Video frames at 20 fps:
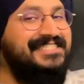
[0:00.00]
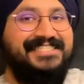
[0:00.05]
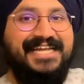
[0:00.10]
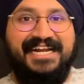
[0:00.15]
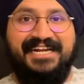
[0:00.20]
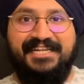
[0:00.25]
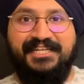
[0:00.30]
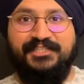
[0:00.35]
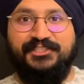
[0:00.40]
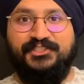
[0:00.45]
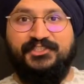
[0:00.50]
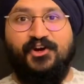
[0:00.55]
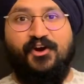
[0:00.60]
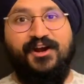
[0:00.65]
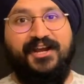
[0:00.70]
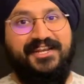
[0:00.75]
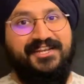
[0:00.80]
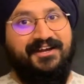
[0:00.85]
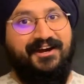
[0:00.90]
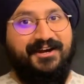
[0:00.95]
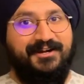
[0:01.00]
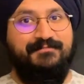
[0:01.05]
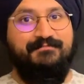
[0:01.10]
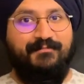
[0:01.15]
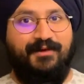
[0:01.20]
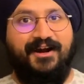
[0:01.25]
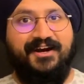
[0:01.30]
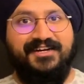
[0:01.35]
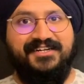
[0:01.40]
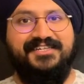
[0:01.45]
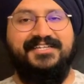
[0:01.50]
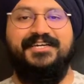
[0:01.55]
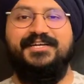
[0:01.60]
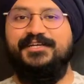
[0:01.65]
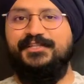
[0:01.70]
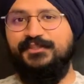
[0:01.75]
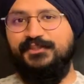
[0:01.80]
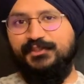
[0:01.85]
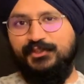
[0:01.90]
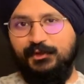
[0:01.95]
standing strong and unmarked,
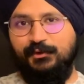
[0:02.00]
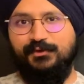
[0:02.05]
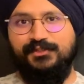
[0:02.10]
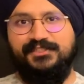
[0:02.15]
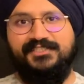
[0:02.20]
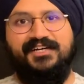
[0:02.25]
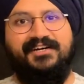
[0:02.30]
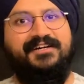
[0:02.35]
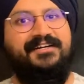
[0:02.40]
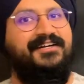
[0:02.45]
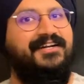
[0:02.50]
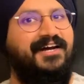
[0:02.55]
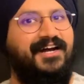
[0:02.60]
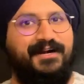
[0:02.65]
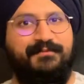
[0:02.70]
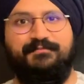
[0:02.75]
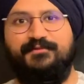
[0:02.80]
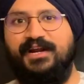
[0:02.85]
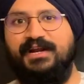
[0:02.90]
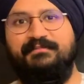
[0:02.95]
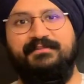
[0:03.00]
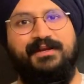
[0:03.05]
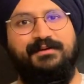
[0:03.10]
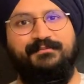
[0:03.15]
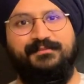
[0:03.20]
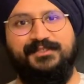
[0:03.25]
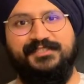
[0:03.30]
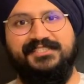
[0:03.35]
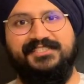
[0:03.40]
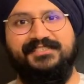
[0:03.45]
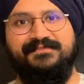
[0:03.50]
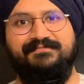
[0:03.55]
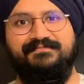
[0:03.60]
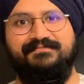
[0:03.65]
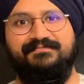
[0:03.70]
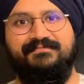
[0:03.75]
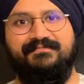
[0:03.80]
those are our prime numbers.